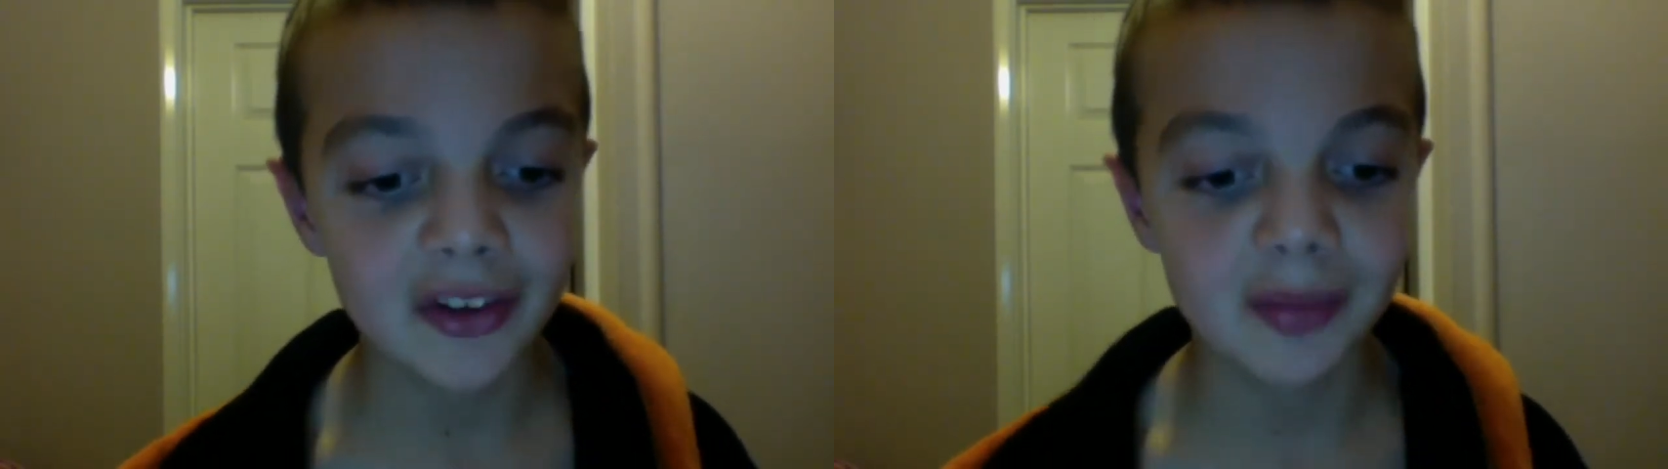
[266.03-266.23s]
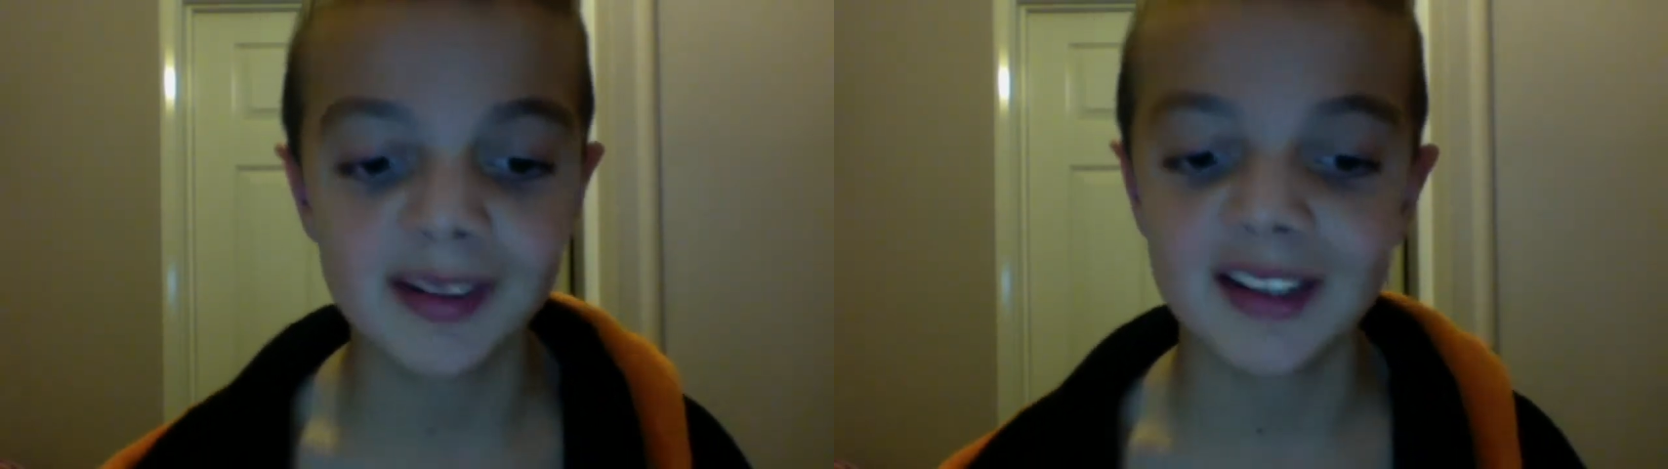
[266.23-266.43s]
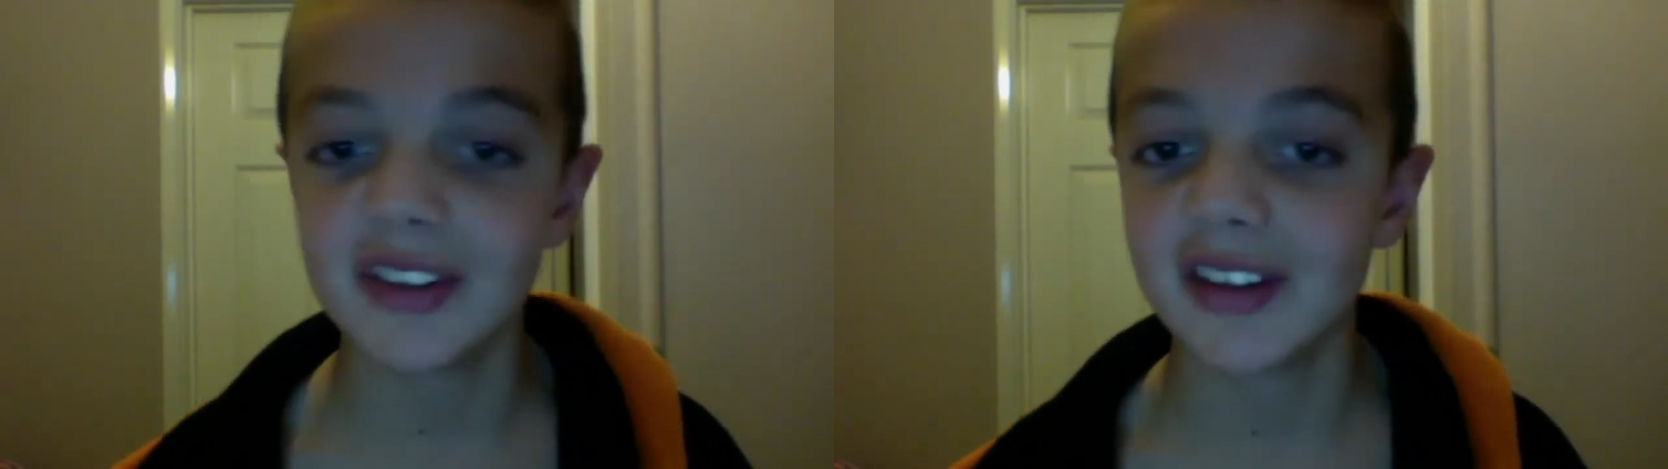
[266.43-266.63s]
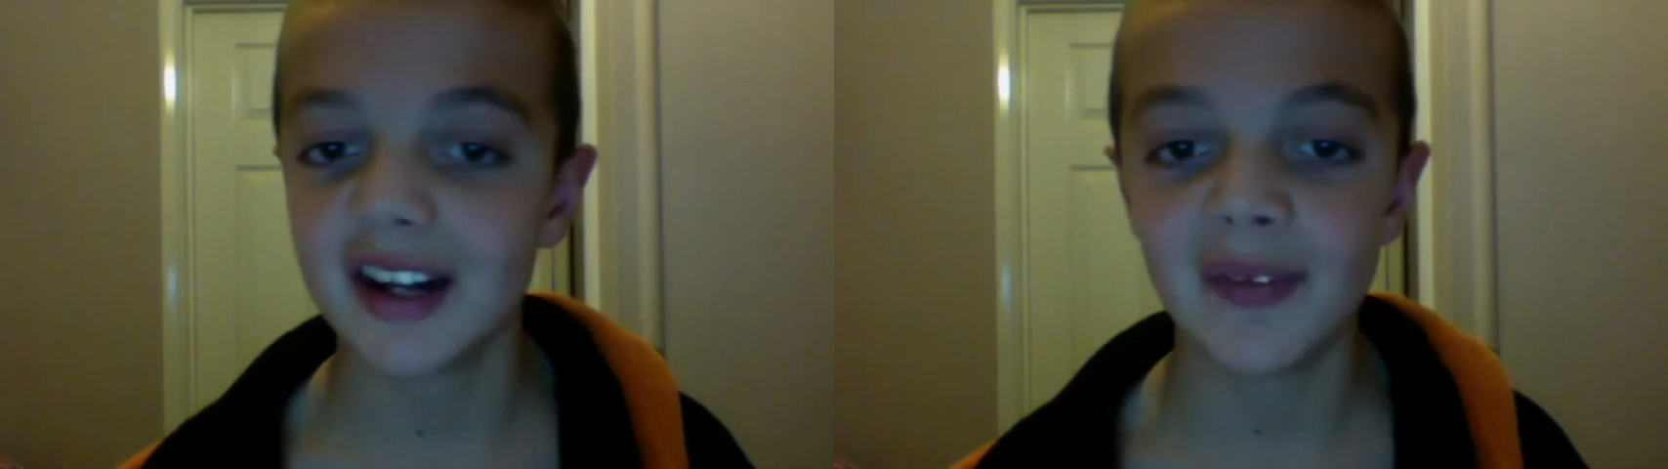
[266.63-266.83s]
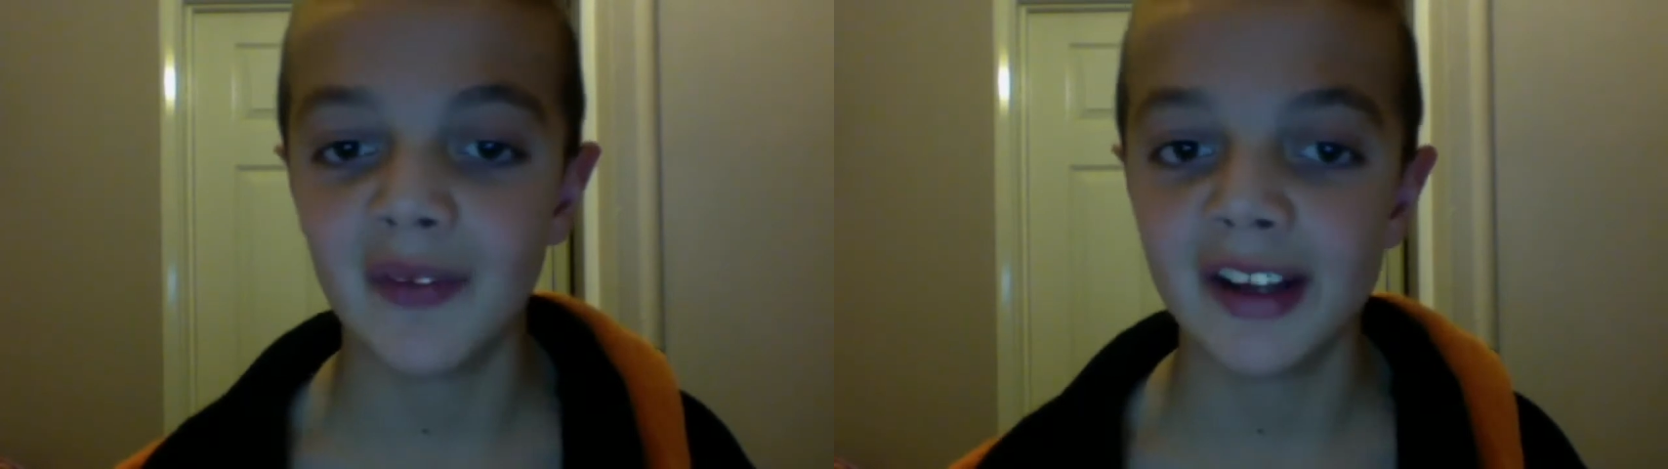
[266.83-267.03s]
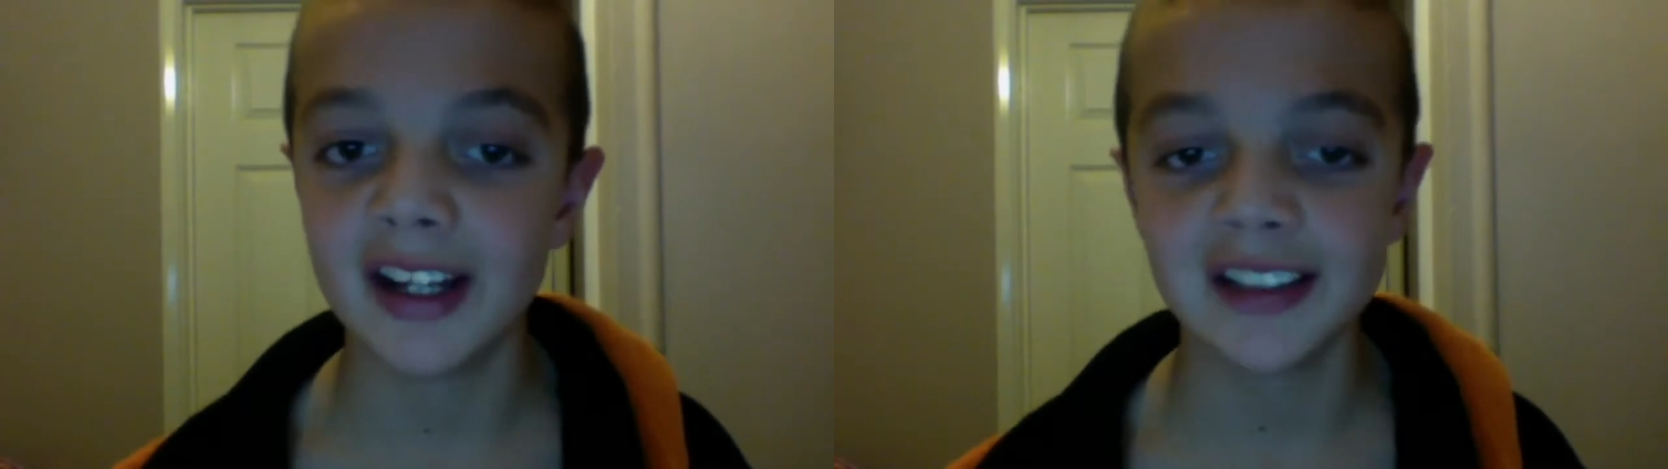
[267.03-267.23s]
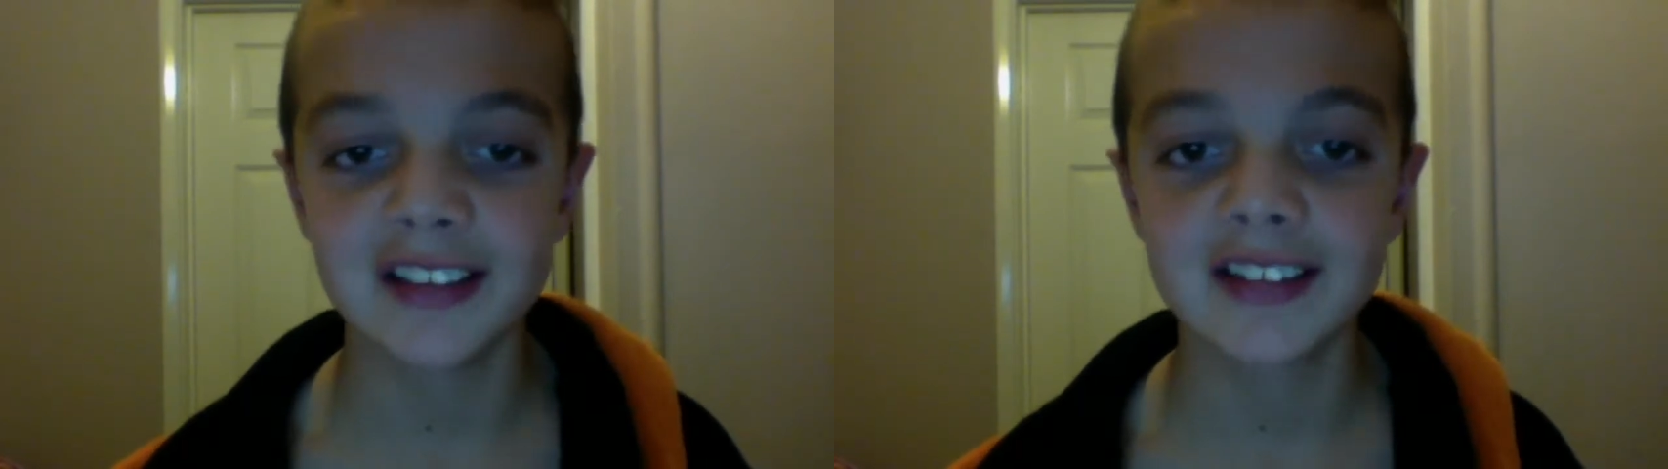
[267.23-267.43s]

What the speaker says: preview that one. That is